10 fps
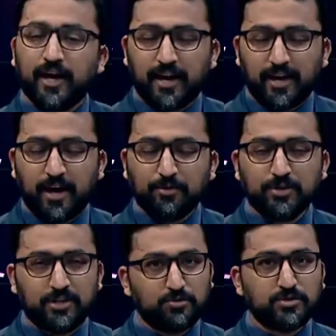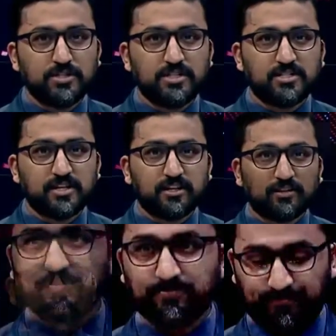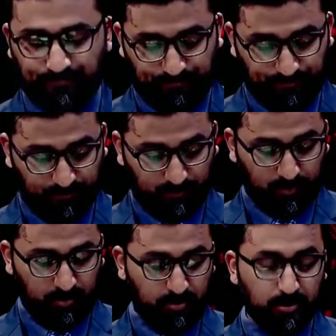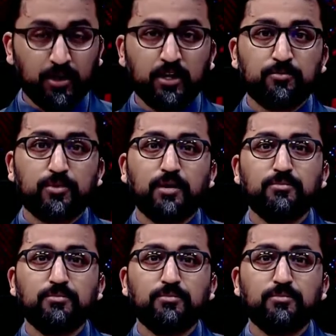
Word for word: And now the news in detail. Prime